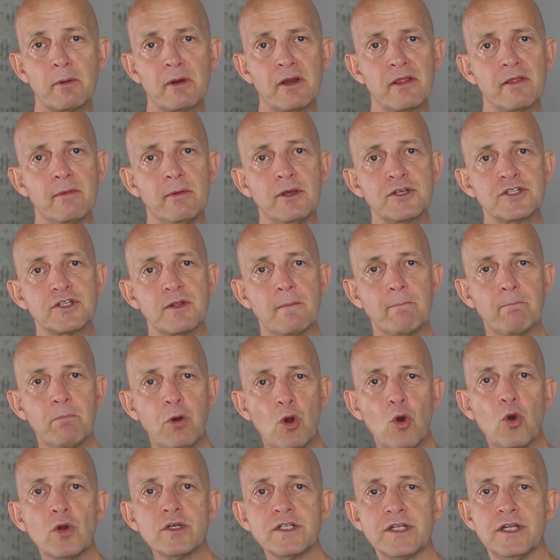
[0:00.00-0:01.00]
one of the most
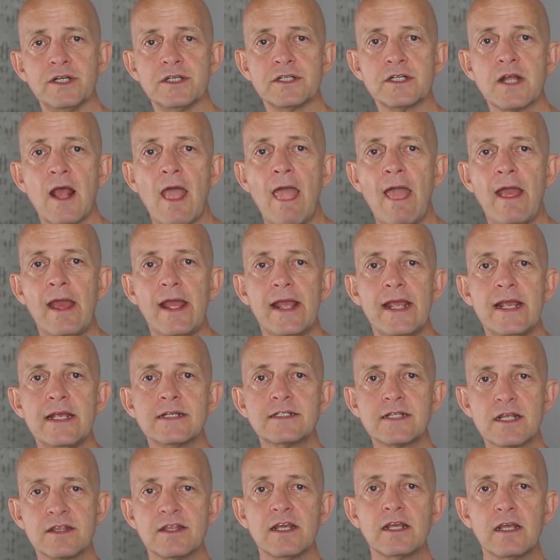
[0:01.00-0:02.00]
important is
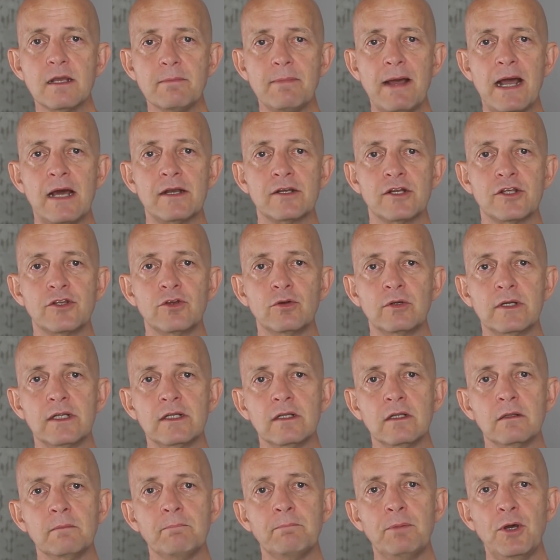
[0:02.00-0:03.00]
to think about your
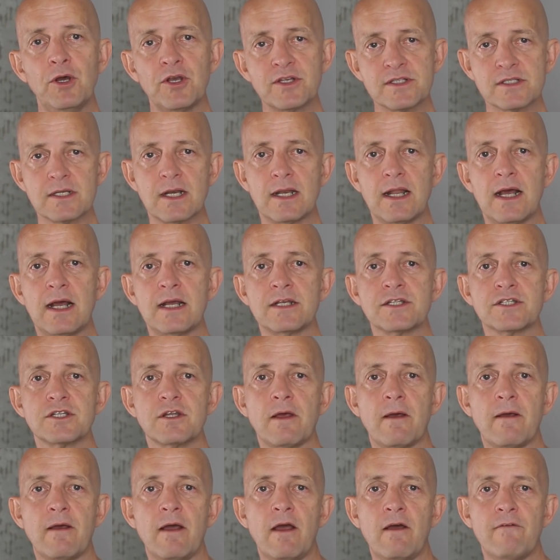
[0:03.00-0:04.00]
little personalized
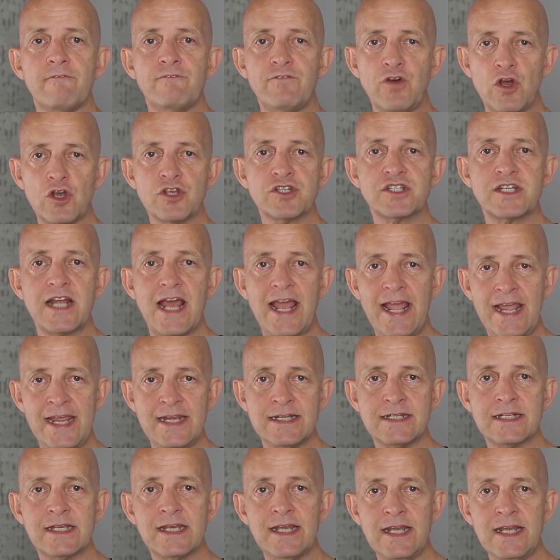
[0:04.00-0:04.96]
first aid